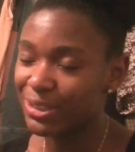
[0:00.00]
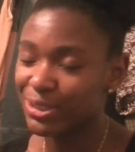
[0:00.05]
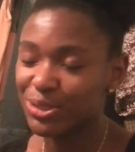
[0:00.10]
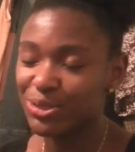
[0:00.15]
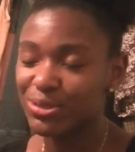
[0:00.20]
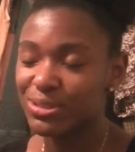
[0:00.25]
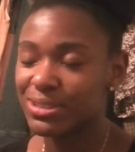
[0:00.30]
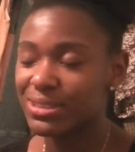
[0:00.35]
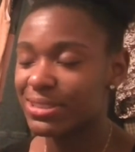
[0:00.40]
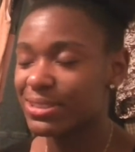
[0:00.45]
to
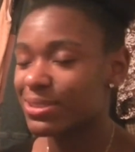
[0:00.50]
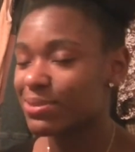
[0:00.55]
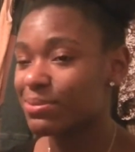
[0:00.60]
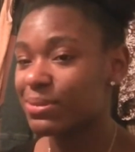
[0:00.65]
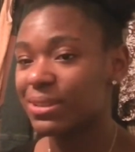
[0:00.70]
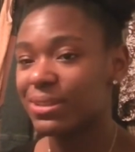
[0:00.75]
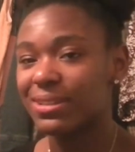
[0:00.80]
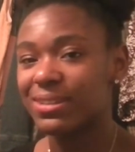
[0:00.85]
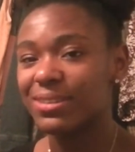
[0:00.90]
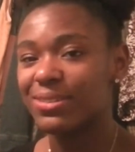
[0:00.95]
do this to
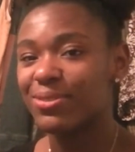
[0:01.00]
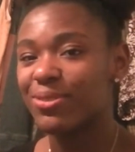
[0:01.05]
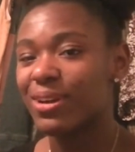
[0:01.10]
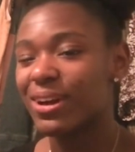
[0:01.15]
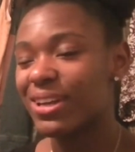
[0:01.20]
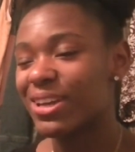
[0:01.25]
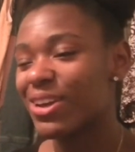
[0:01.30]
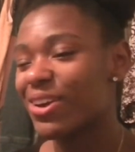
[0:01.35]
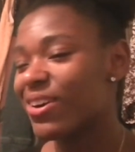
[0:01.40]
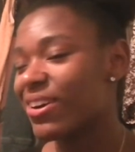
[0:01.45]
me?
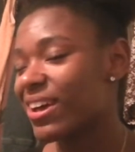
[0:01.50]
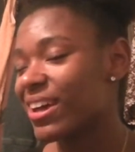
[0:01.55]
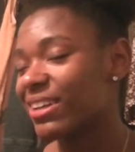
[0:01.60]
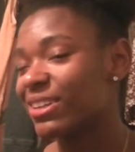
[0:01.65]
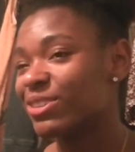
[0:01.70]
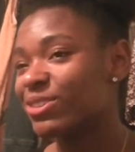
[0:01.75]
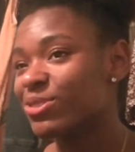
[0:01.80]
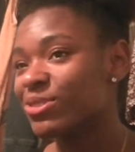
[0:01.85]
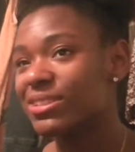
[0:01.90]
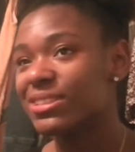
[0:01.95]
Why y'all had
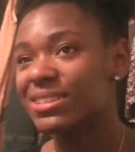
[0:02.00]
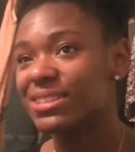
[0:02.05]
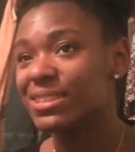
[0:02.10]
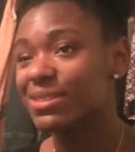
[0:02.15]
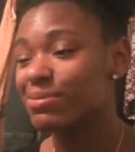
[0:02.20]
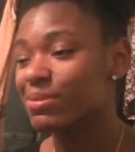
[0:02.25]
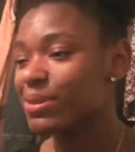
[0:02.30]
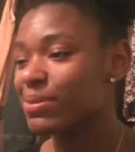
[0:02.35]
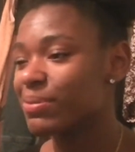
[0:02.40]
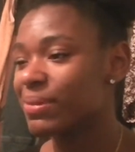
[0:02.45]
to do this
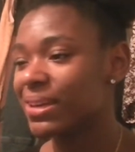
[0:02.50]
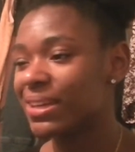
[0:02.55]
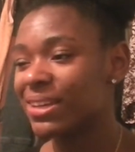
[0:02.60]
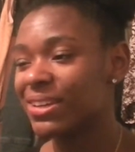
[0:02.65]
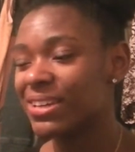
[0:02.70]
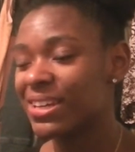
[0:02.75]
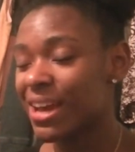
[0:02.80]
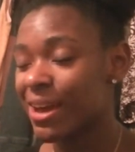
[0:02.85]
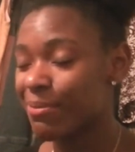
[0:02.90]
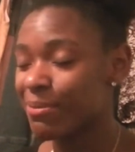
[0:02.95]
to me, man?
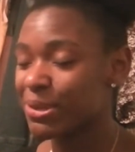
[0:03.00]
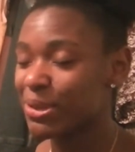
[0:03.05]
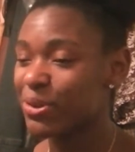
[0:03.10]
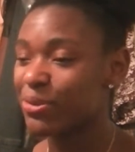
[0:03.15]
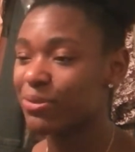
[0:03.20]
You got me